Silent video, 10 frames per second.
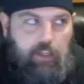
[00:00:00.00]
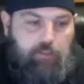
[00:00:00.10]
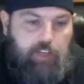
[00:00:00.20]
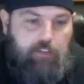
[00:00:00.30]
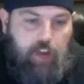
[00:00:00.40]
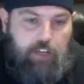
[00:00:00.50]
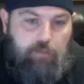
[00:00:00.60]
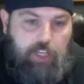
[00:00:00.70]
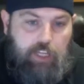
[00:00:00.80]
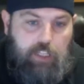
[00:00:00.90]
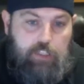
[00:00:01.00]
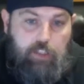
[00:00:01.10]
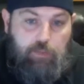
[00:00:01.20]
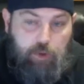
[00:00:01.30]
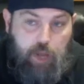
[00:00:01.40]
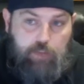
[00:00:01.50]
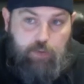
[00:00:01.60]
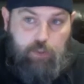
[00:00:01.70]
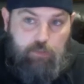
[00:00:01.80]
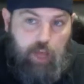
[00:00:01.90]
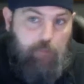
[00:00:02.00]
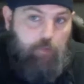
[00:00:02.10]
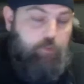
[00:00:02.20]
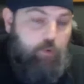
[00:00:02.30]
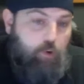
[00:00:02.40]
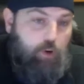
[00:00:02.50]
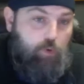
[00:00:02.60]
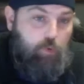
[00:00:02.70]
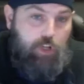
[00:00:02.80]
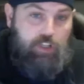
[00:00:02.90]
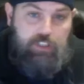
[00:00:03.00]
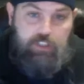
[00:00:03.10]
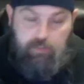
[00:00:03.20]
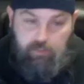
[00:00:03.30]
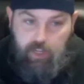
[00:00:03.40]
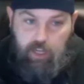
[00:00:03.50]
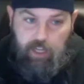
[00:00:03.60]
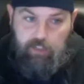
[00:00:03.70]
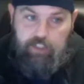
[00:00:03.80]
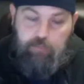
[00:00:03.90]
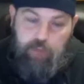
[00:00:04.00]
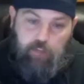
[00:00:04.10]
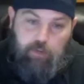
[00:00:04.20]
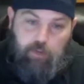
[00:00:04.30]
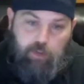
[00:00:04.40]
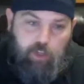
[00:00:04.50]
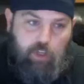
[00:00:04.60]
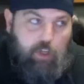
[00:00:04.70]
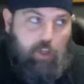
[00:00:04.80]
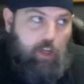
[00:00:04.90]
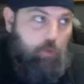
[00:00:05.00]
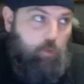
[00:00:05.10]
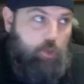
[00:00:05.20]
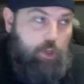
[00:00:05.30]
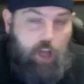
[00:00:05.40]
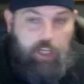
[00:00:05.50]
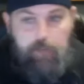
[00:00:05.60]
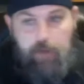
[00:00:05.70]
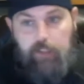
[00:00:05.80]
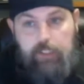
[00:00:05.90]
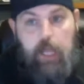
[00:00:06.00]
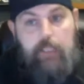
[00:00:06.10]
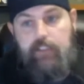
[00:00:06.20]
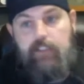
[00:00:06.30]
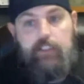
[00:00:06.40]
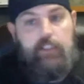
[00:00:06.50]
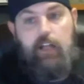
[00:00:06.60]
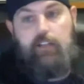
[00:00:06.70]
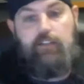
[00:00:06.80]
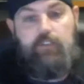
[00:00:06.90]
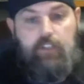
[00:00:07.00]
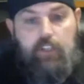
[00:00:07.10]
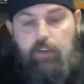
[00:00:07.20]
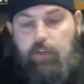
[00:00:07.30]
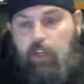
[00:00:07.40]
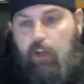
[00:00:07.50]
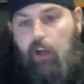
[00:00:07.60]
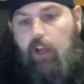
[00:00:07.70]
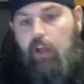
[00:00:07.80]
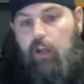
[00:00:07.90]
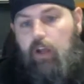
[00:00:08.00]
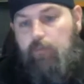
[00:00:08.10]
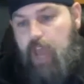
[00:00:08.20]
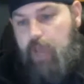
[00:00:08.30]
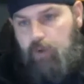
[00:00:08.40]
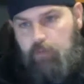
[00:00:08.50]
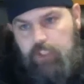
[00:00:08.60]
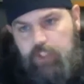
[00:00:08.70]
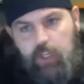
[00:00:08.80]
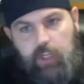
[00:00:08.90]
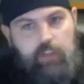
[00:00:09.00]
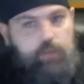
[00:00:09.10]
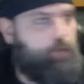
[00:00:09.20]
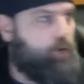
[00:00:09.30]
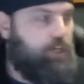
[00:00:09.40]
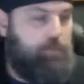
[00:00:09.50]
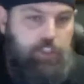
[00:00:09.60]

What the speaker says: invited me into the press room before it was dismantled. And we're talking about tons and tons of steel here, paper machines, printing